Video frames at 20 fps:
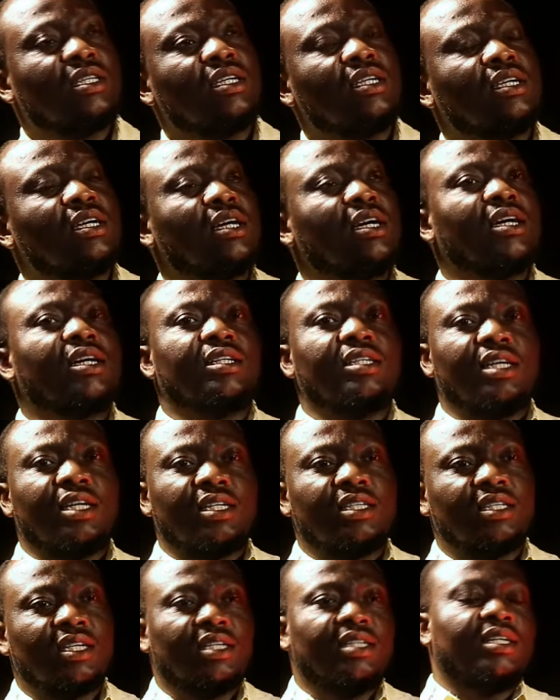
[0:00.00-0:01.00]
think uh, the,
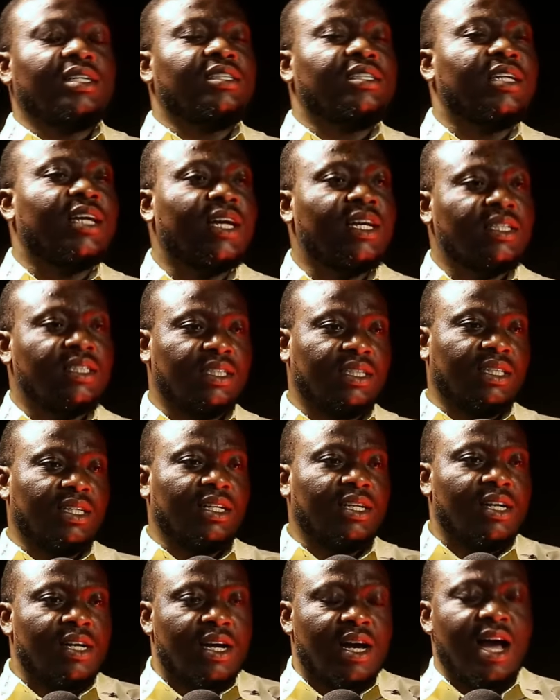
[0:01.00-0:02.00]
the, the church
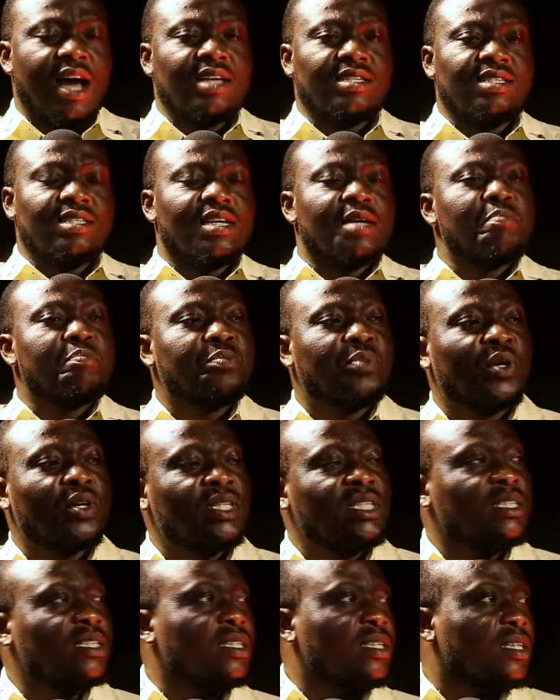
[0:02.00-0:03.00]
as a
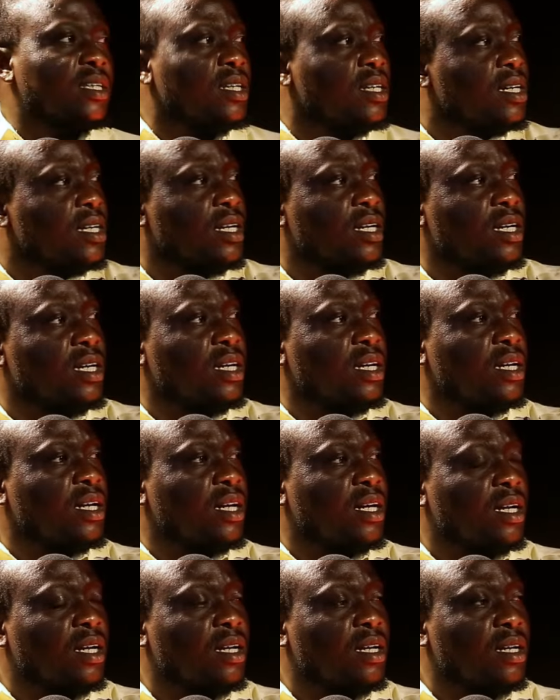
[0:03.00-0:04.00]
body
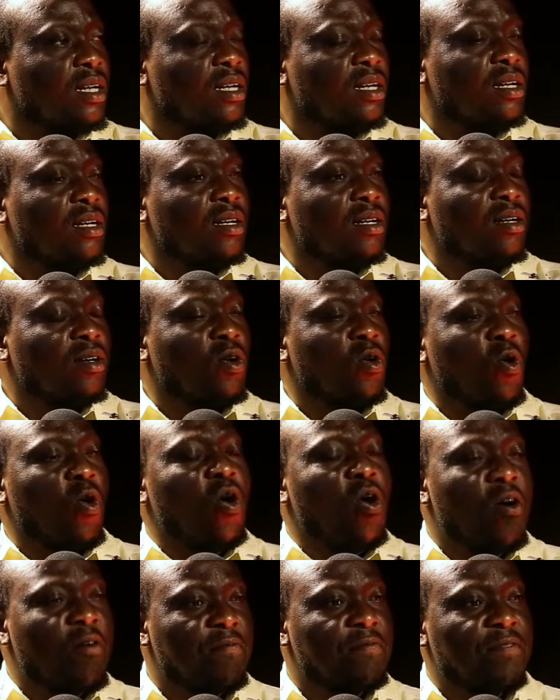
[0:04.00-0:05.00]
mm. uh,
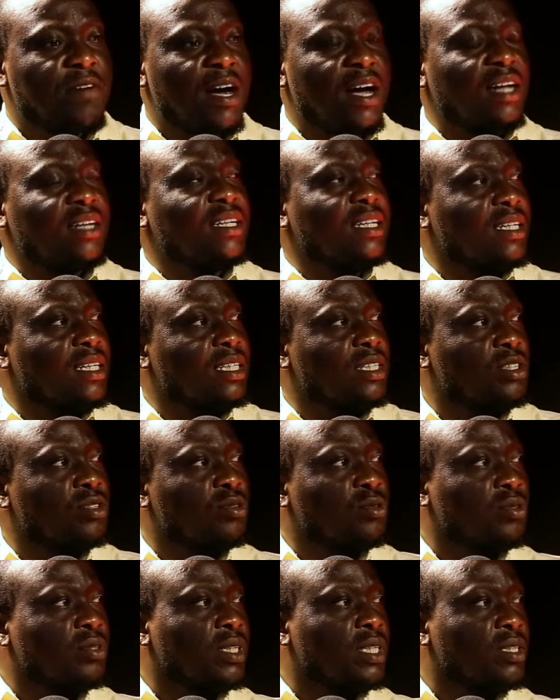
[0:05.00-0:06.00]
offer the
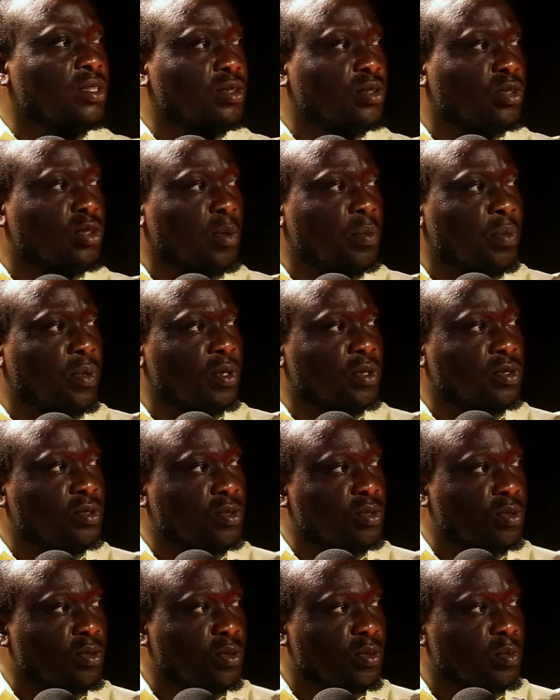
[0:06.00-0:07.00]
necessary support
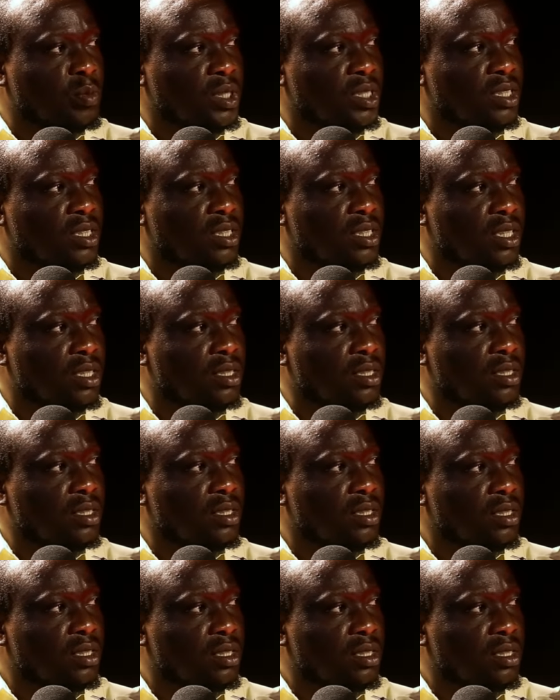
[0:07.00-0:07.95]
to musicians?